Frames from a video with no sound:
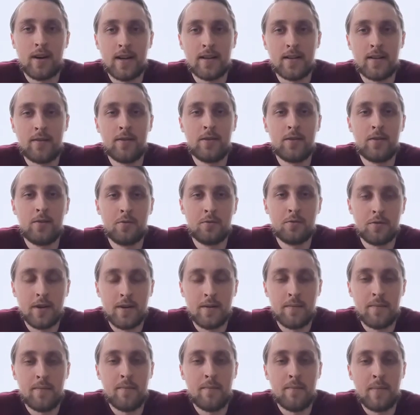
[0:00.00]
laser is used
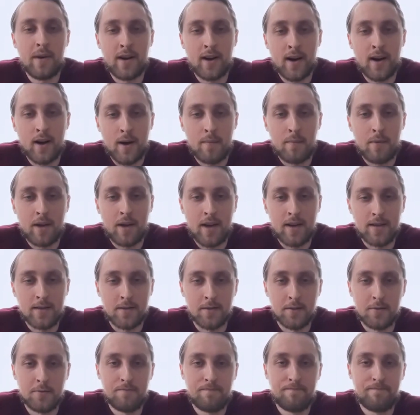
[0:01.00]
in medical
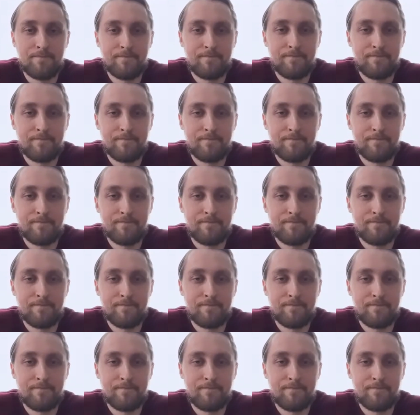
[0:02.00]
applications?